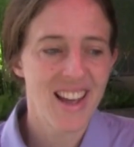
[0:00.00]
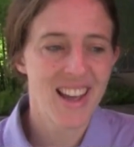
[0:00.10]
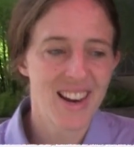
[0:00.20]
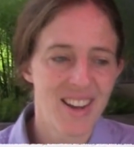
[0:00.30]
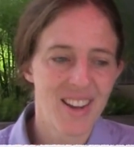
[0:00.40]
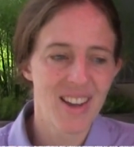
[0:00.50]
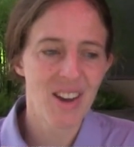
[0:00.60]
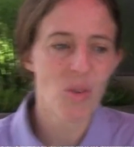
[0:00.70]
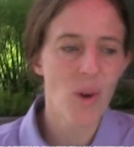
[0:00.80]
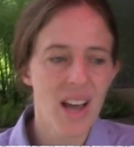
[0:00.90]
in a,
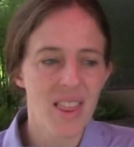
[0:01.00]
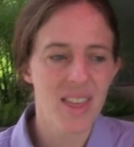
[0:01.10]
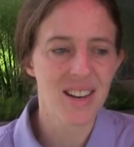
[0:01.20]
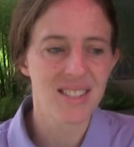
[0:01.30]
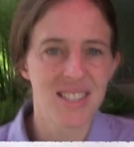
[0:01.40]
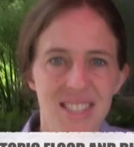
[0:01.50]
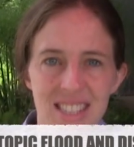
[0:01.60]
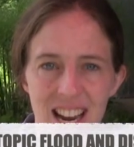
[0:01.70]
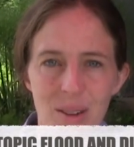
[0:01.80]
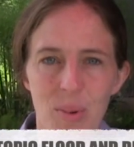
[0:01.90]
in a way that is
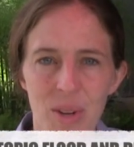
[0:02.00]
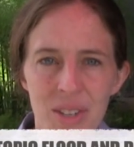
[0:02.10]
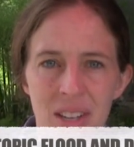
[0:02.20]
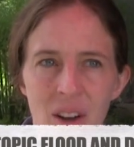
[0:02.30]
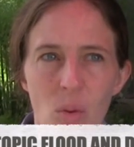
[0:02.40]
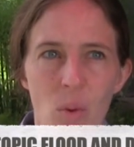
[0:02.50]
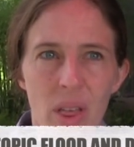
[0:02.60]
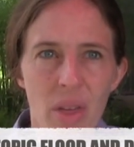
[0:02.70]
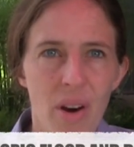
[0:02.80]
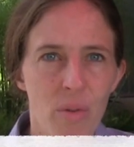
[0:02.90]
sustainable
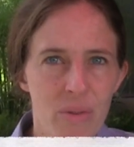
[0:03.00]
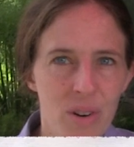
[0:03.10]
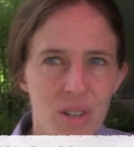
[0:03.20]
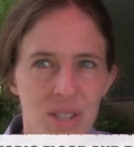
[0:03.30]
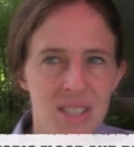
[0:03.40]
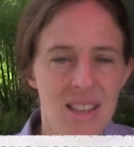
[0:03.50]
with our rivers,